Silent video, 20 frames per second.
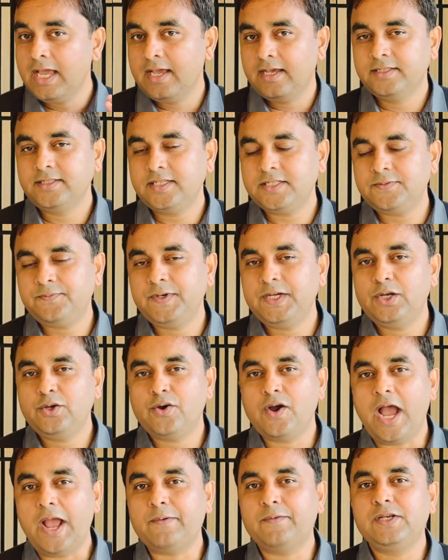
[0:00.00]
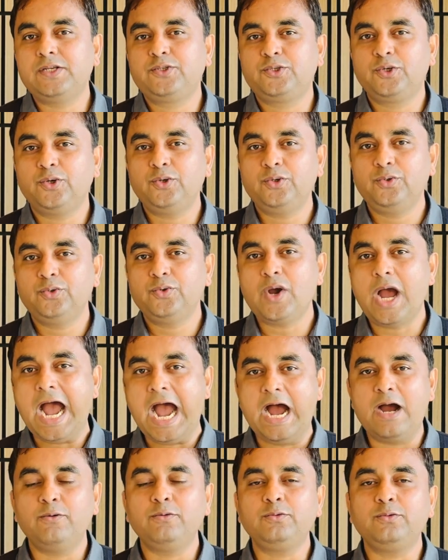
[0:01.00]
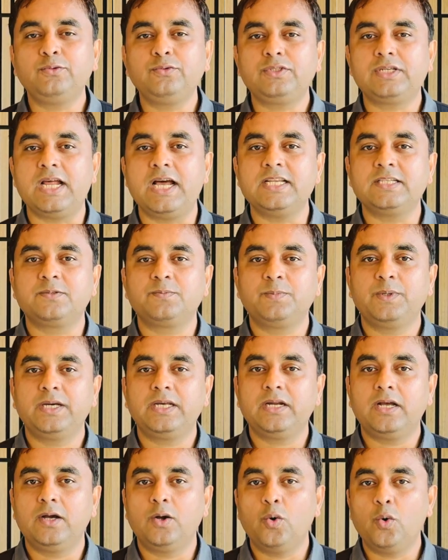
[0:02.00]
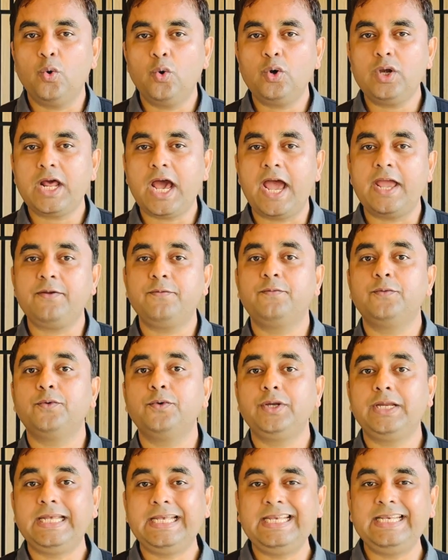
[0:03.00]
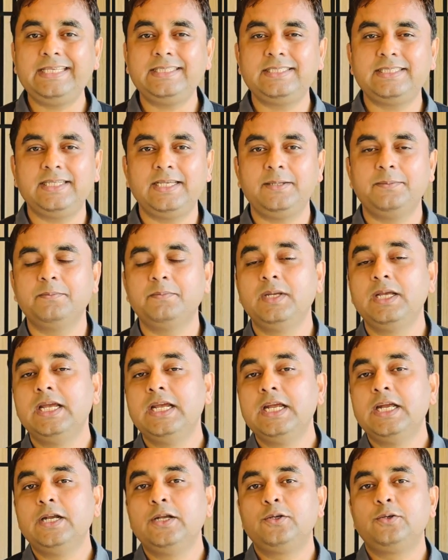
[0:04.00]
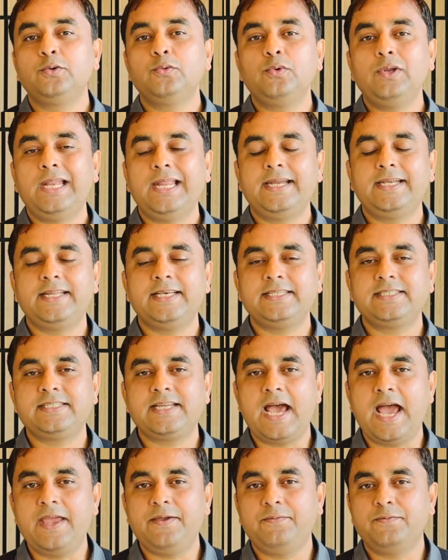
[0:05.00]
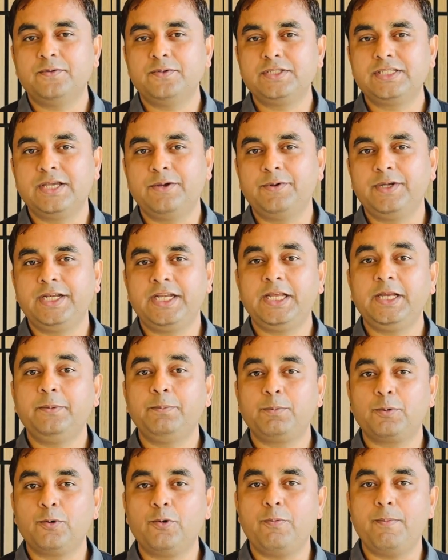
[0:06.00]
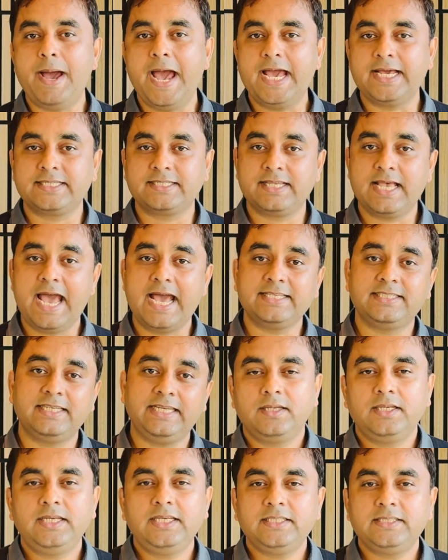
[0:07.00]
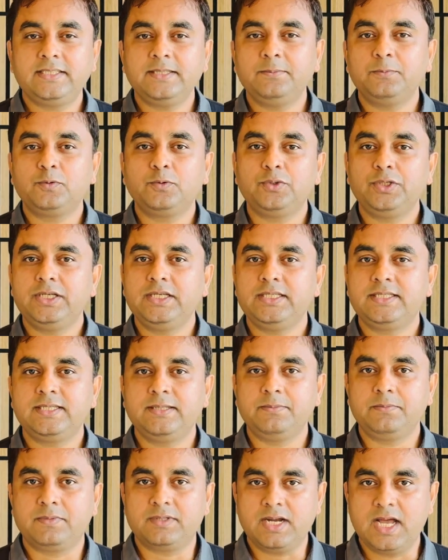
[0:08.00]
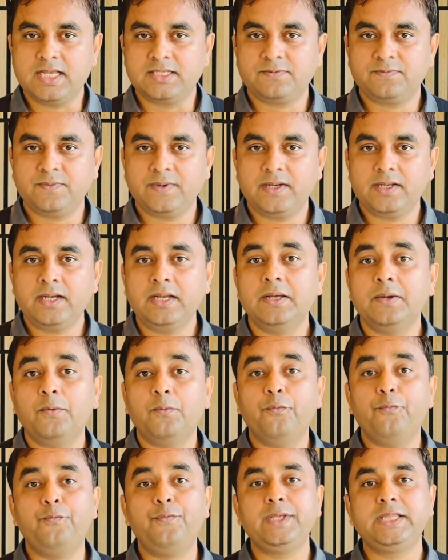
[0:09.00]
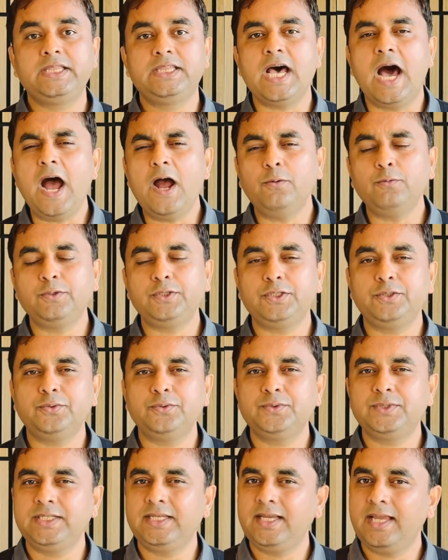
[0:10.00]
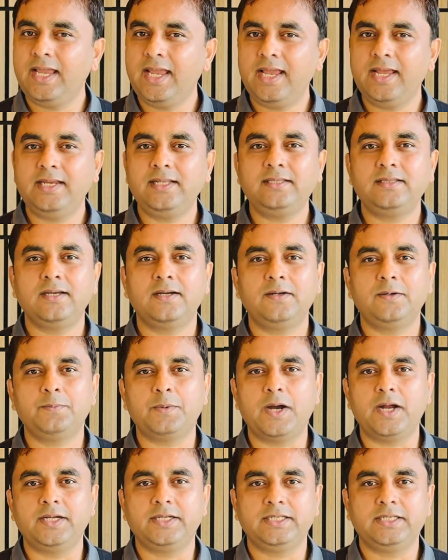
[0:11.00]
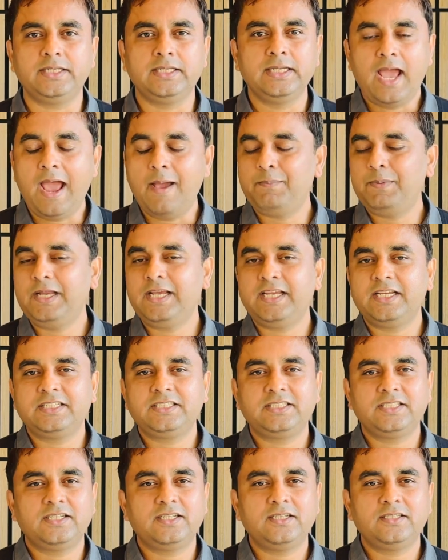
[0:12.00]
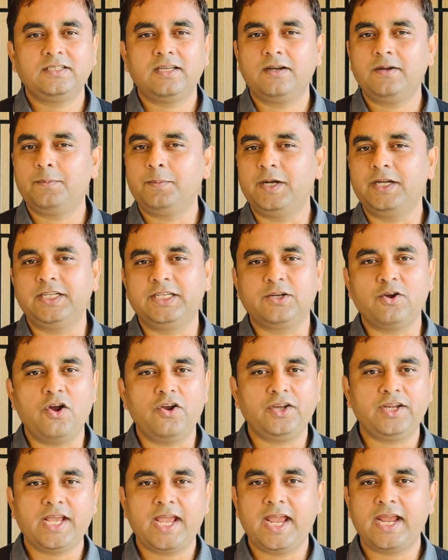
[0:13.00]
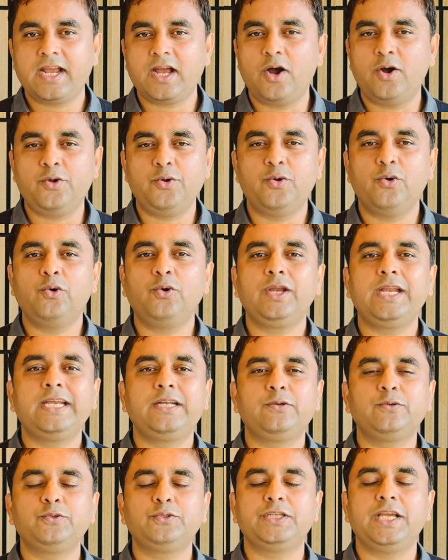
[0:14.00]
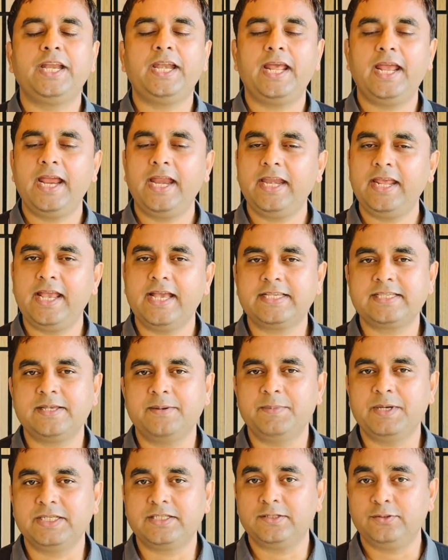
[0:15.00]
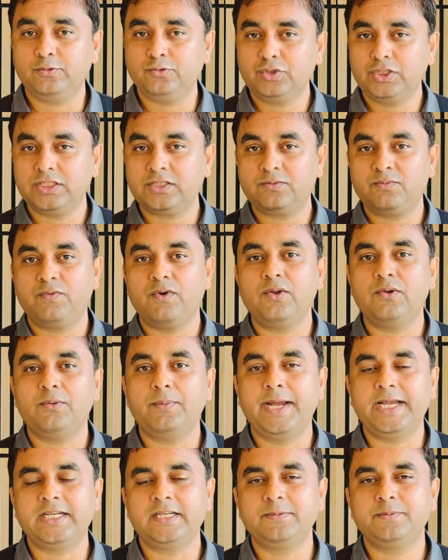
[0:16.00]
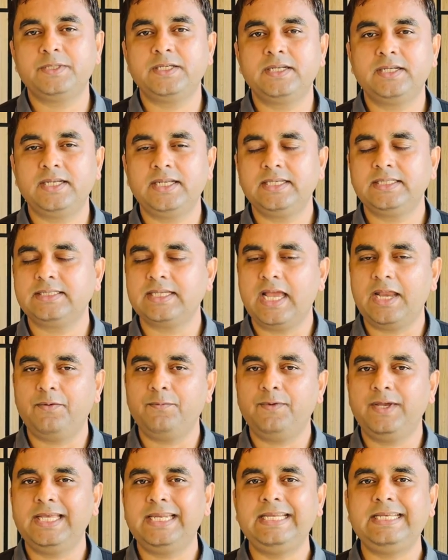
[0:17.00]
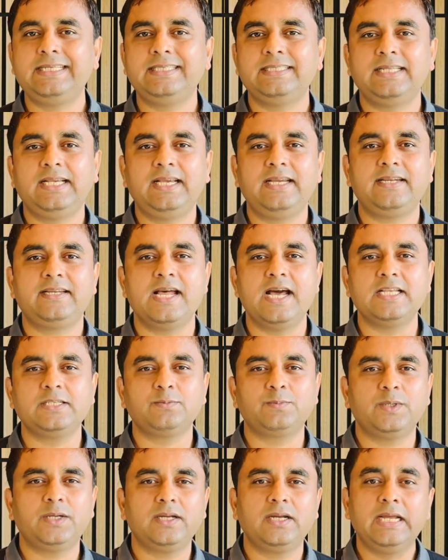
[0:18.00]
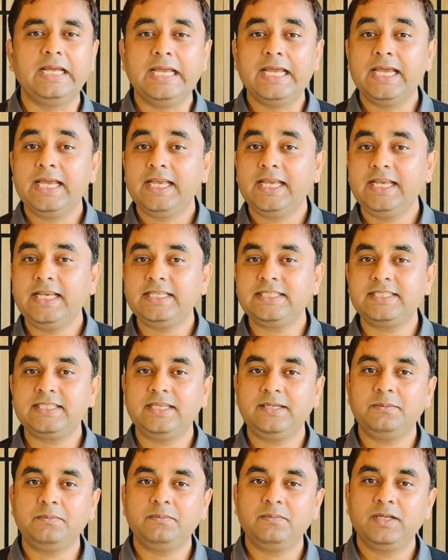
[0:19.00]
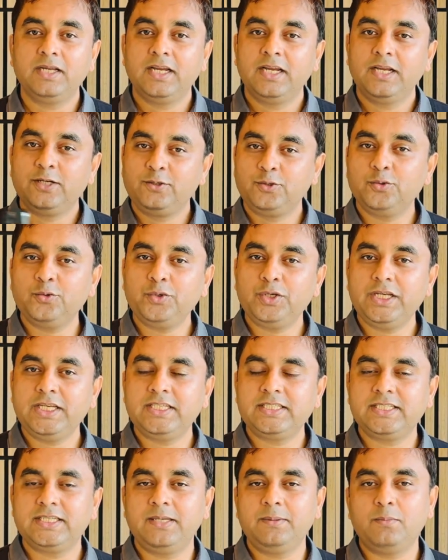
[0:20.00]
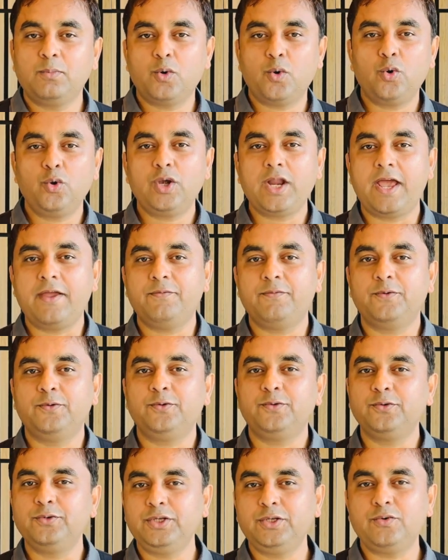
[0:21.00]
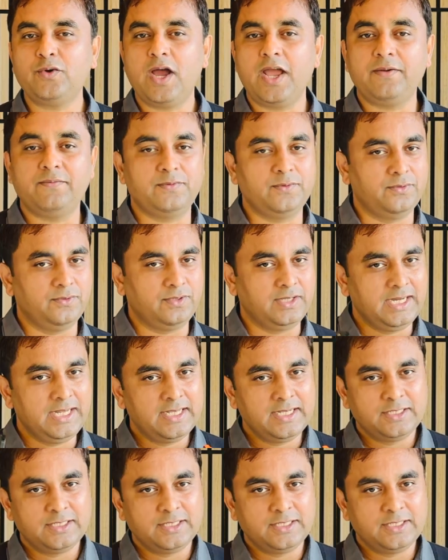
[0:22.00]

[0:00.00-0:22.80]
In this video I will show you how to transfer old iPhone eSIM to latest iPhone 17 Pro Max as eSIM to eSIM transfer without using any third-party application, third-party contact, or no need to send any SMS. You just follow my tips and tricks and very easily transfer eSIM to eSIM, old iPhone to new iPhone.